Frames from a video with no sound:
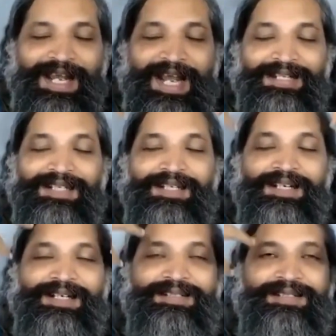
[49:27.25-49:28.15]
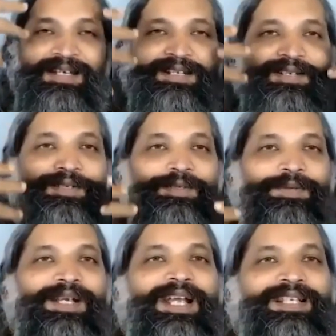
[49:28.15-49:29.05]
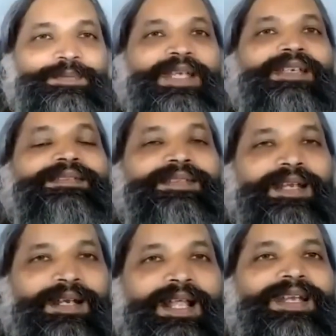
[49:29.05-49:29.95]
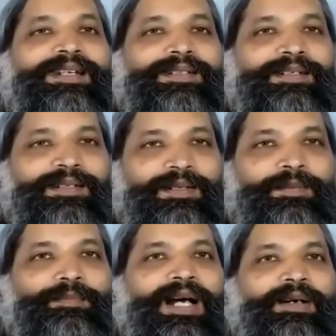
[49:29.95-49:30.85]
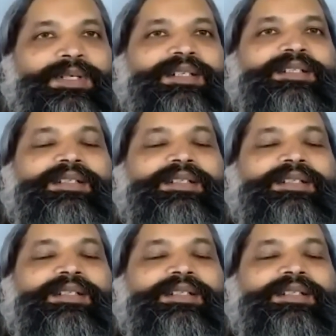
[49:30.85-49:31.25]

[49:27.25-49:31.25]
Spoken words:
and then her descent into you as peace and light, power,